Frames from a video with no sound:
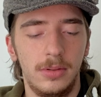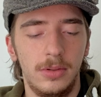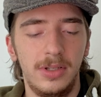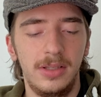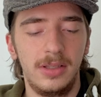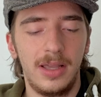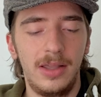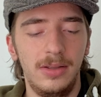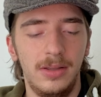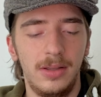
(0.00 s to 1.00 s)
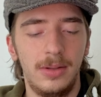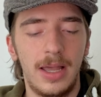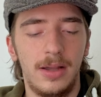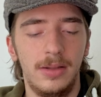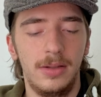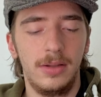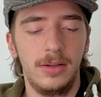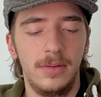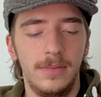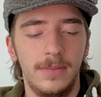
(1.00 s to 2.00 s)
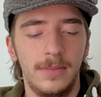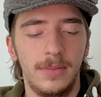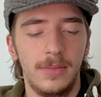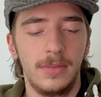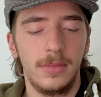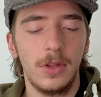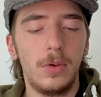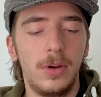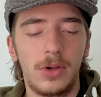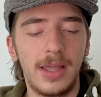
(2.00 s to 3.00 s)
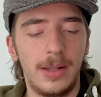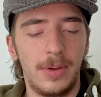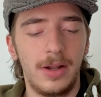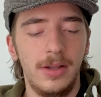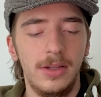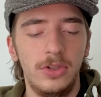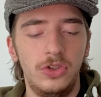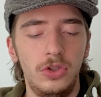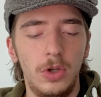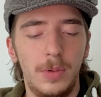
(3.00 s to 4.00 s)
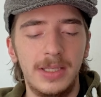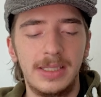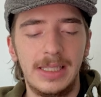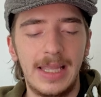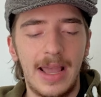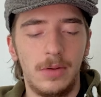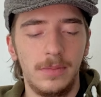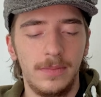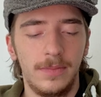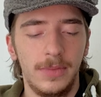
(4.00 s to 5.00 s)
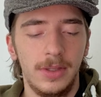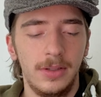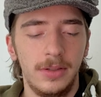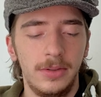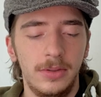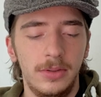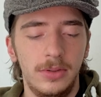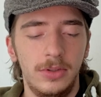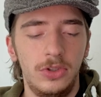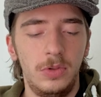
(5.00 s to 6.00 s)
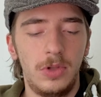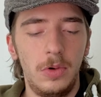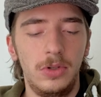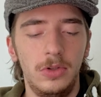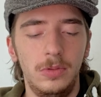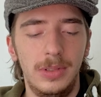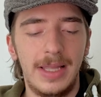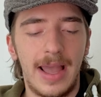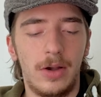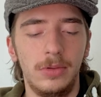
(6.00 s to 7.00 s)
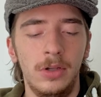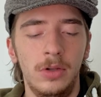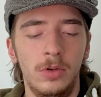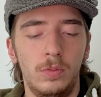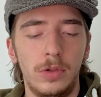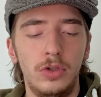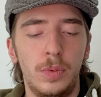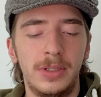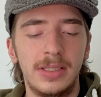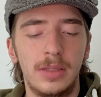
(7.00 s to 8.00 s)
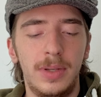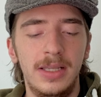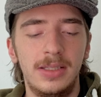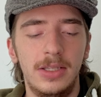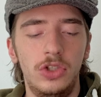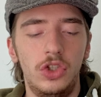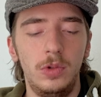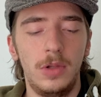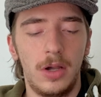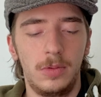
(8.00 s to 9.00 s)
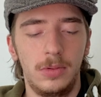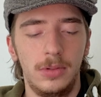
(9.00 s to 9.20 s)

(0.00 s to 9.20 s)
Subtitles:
Or yeah. Oh, okay, there we are. Judoist, noun. Judoku, noun. One who participates in judo.